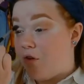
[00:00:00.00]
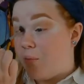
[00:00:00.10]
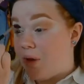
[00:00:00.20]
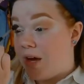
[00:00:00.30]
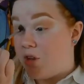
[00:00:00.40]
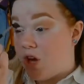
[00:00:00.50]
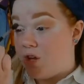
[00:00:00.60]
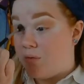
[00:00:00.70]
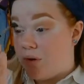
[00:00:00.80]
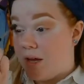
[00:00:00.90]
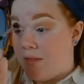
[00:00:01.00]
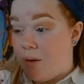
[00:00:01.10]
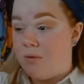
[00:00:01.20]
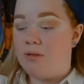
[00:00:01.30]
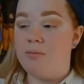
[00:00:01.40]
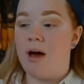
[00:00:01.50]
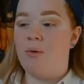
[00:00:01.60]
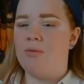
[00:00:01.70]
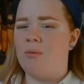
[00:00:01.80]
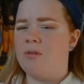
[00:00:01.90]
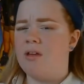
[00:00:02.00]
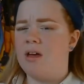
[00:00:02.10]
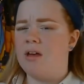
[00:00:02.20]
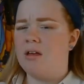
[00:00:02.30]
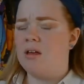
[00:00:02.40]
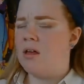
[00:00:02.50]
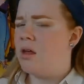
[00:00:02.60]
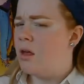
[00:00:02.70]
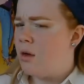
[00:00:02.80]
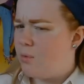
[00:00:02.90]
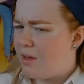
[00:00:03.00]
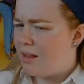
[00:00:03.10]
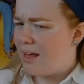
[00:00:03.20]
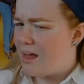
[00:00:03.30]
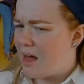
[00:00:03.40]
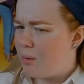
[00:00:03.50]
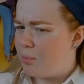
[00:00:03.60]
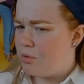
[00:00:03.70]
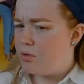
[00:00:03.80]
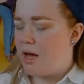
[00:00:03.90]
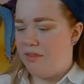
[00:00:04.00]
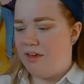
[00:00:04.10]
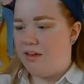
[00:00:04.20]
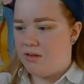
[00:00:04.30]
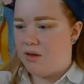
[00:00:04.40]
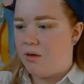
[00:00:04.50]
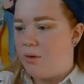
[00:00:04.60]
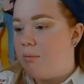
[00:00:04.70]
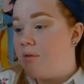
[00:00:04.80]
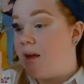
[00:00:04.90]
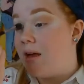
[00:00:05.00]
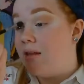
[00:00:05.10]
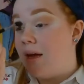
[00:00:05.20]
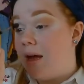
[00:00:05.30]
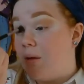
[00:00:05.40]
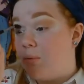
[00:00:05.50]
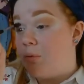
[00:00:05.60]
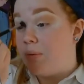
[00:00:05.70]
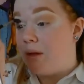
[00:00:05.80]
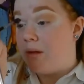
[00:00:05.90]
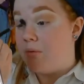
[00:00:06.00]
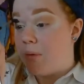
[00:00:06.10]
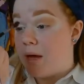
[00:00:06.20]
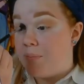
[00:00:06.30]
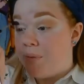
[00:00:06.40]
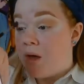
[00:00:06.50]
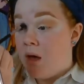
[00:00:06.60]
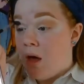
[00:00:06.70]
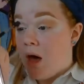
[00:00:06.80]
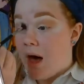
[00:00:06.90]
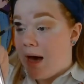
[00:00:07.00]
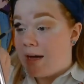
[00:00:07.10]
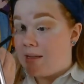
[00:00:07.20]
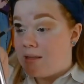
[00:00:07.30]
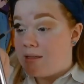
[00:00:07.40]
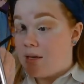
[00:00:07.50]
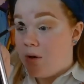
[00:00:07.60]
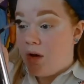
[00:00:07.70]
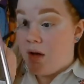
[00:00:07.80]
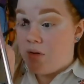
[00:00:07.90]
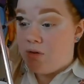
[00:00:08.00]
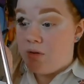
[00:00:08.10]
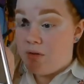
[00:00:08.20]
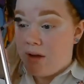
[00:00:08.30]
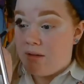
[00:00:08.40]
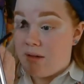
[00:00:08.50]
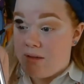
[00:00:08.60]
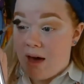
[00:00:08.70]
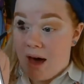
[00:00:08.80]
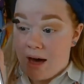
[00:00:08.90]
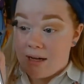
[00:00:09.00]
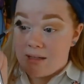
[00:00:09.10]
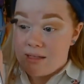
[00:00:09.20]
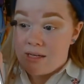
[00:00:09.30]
from like January, and that was like, was that late April? I think so. It was like late April, beginning of May. And as soon as I did that,